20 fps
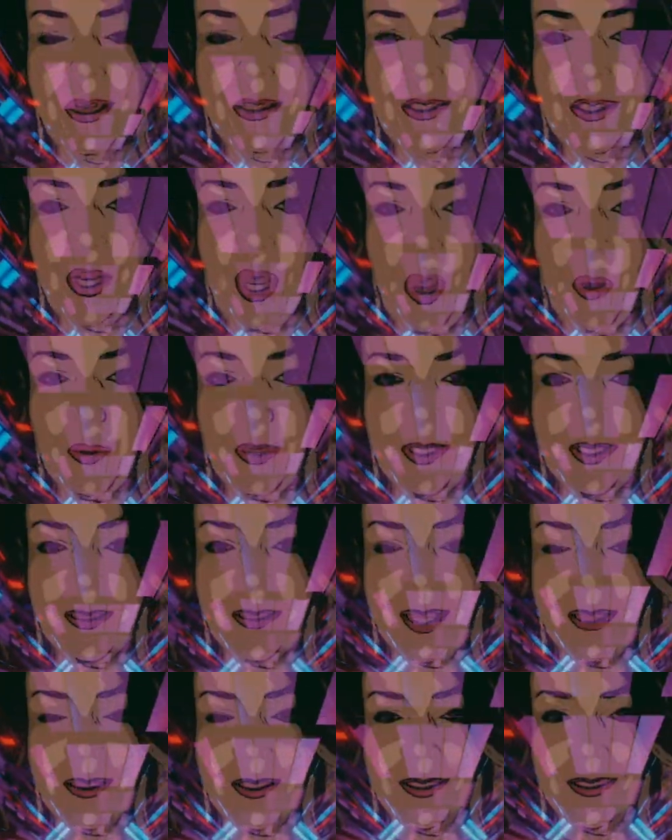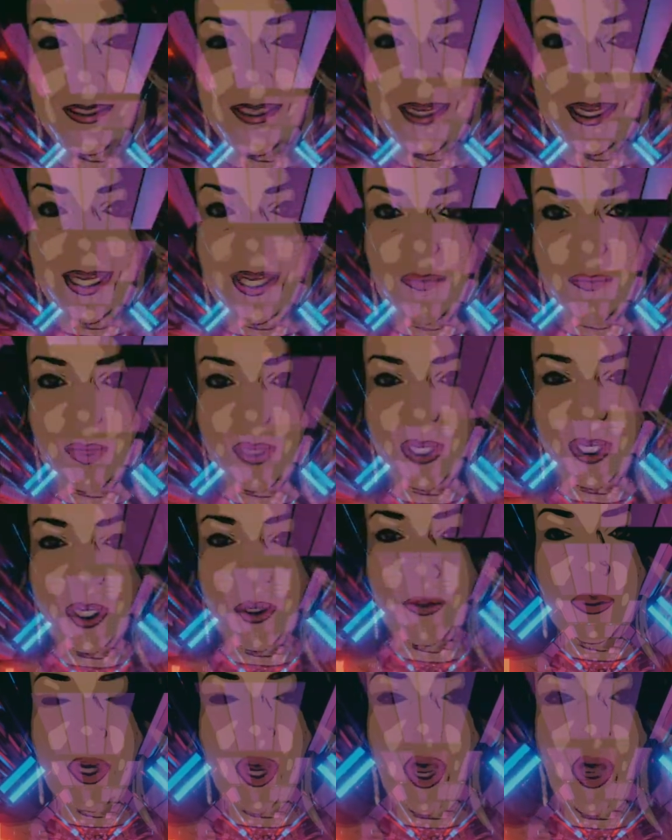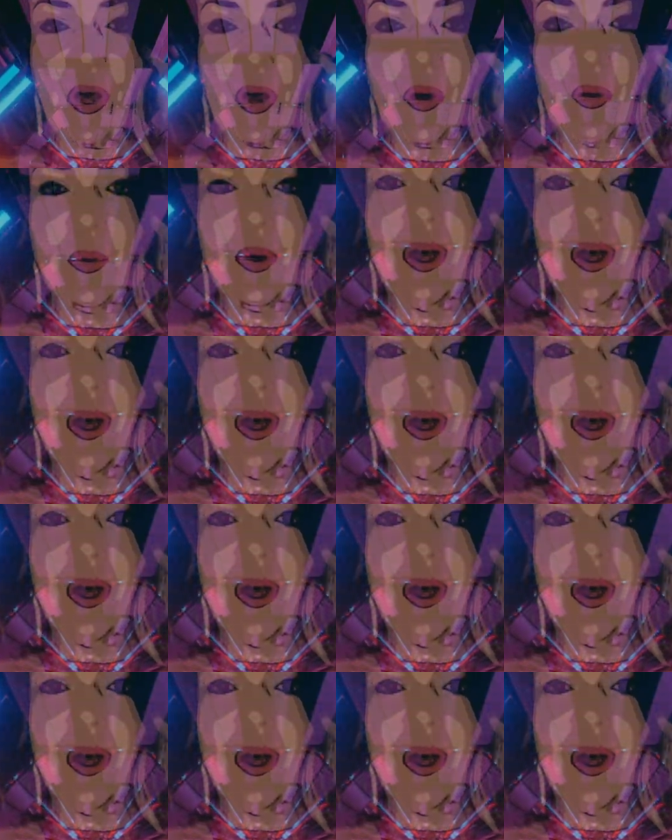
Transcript: knowing that the deeper you go,